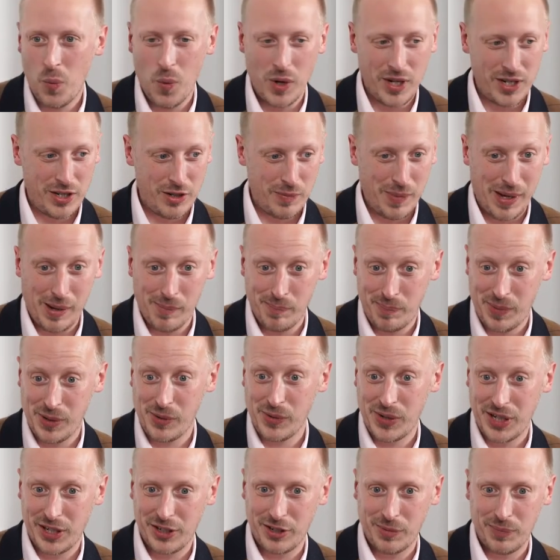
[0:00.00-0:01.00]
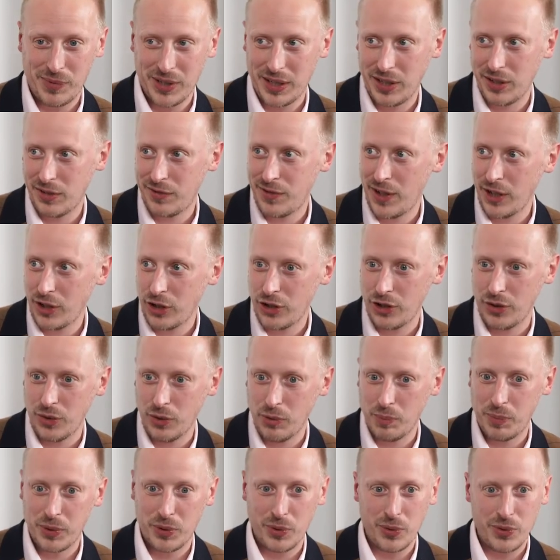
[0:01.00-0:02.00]
One is about building something that's functional,
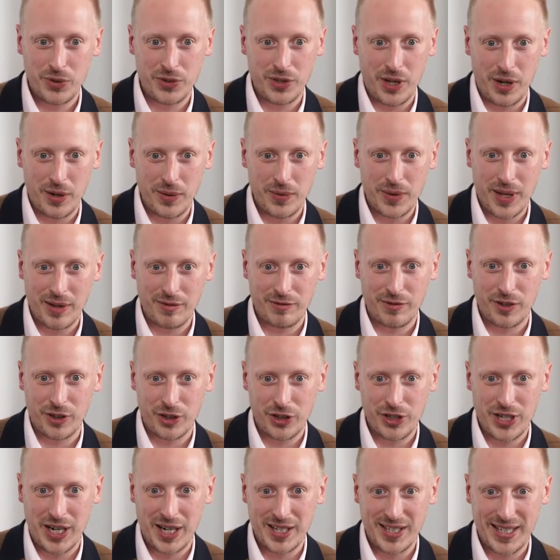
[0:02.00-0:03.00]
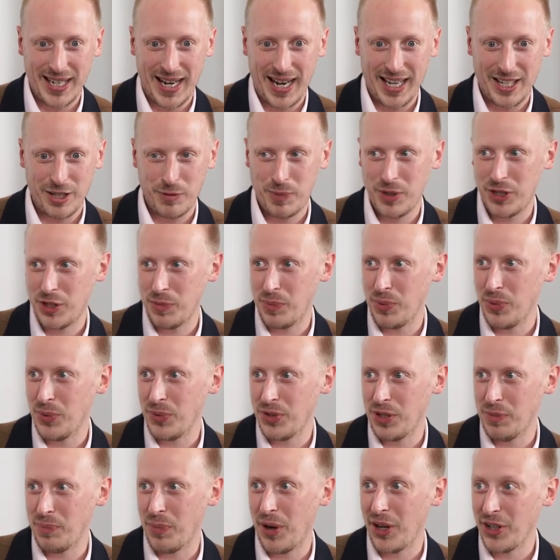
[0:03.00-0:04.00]
but also that functionality has to be
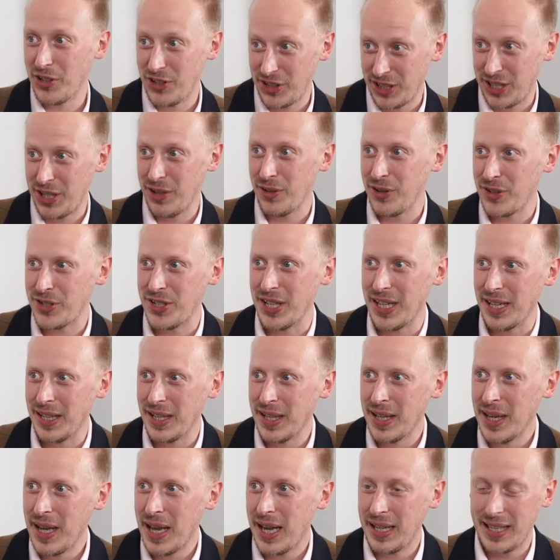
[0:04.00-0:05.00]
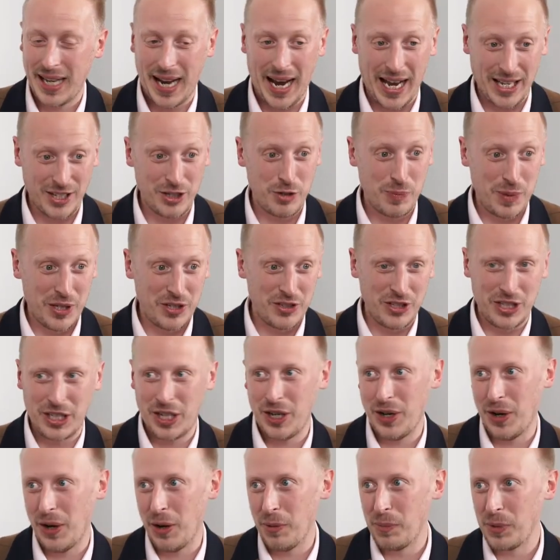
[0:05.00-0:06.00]
supported by security, and it has to be
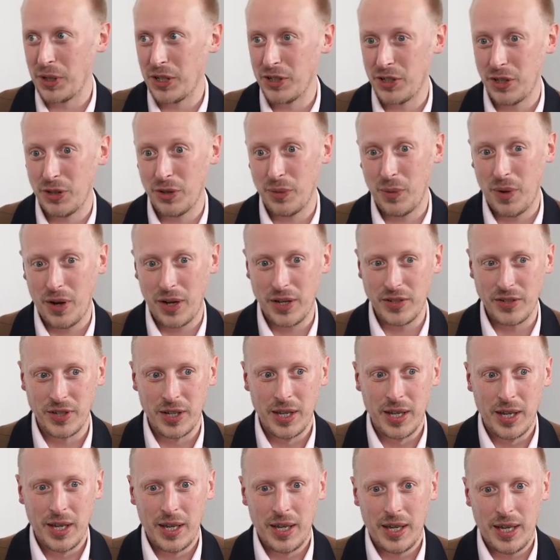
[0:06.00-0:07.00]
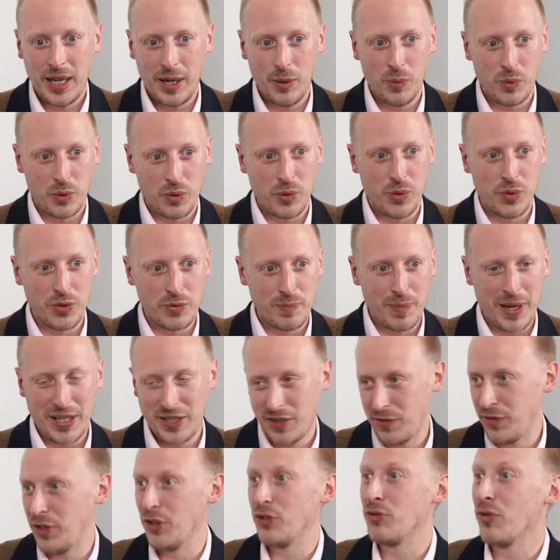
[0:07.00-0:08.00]
secure because otherwise it will cause
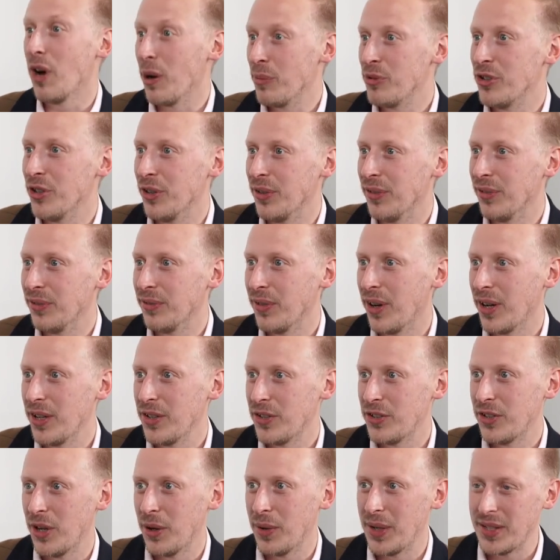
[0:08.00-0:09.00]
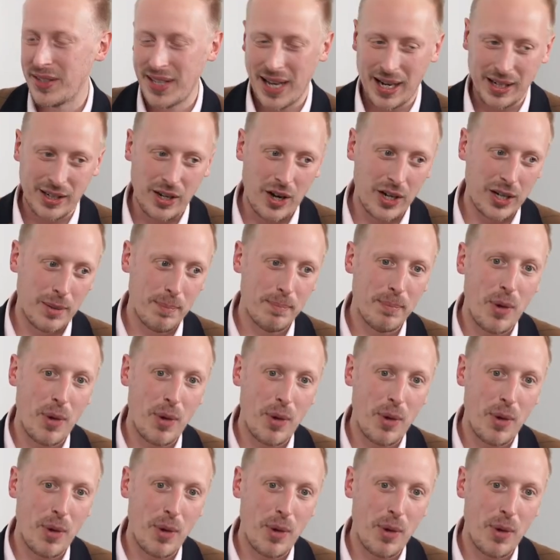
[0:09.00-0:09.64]
massive disruption, right? So it's that kind of